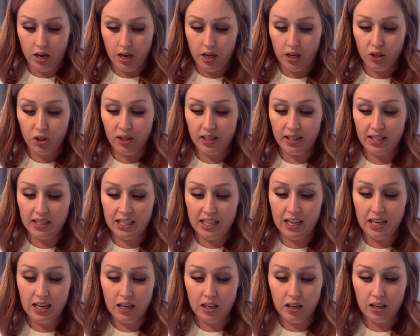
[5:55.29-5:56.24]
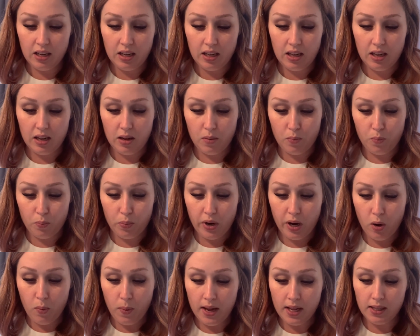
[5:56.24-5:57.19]
Trestique
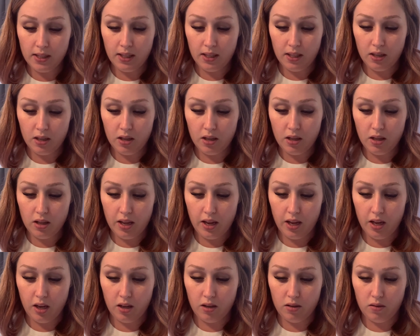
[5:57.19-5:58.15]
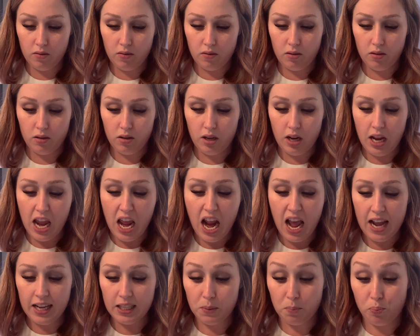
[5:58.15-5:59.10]
brow pencil, and it
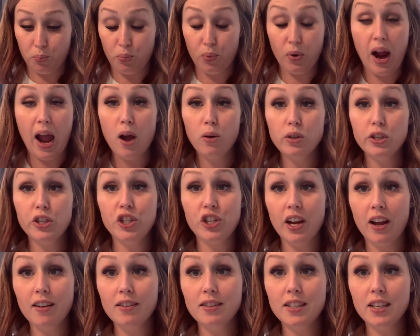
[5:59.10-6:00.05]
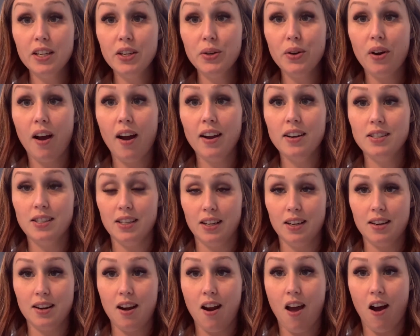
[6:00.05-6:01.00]
has brow gel too. I
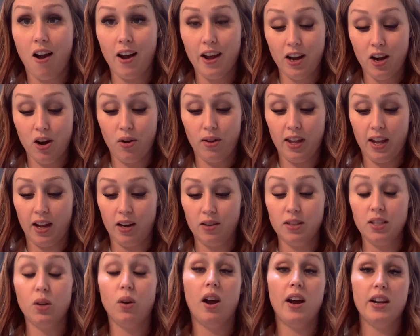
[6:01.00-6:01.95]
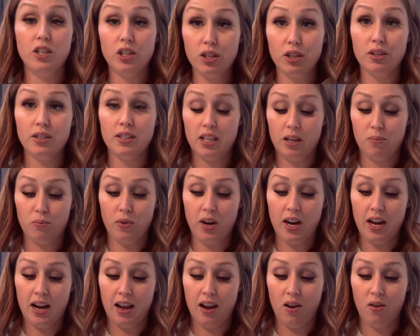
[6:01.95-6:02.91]
did not know that. So I just learned something right
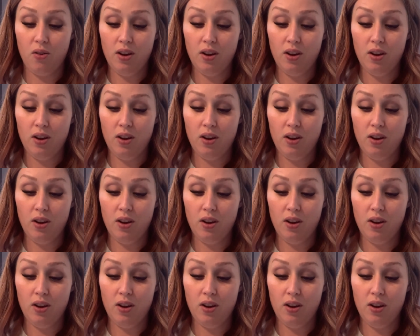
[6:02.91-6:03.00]
now.